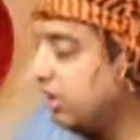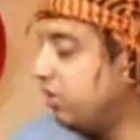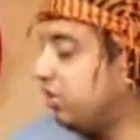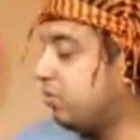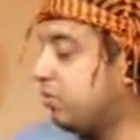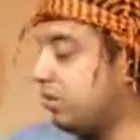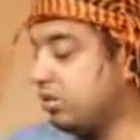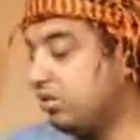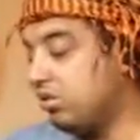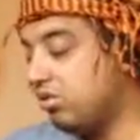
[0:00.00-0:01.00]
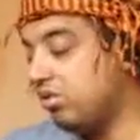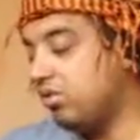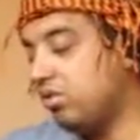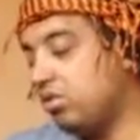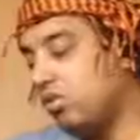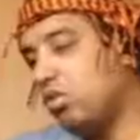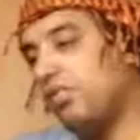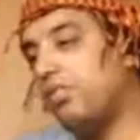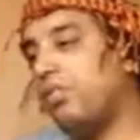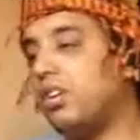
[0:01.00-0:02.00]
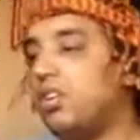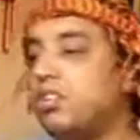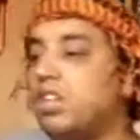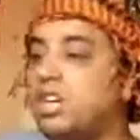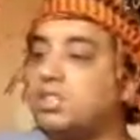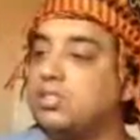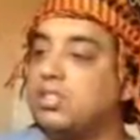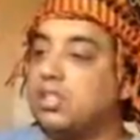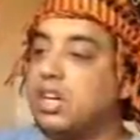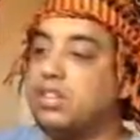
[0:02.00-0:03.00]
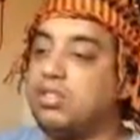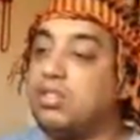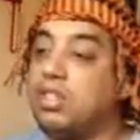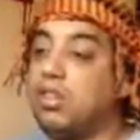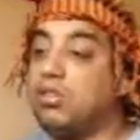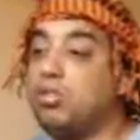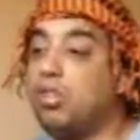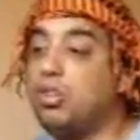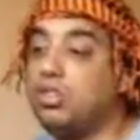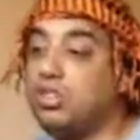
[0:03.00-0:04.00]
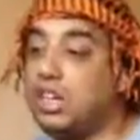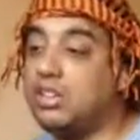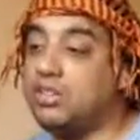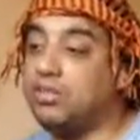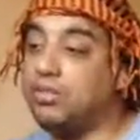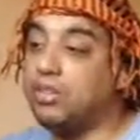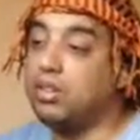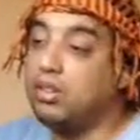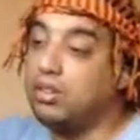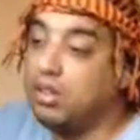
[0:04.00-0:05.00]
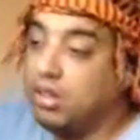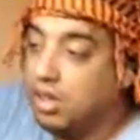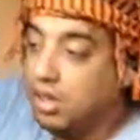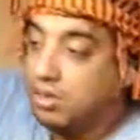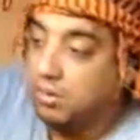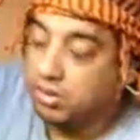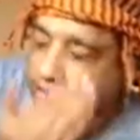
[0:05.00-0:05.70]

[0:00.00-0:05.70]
It responds, it does everything. Jacksonville. I should think it's called Jacksonville. It's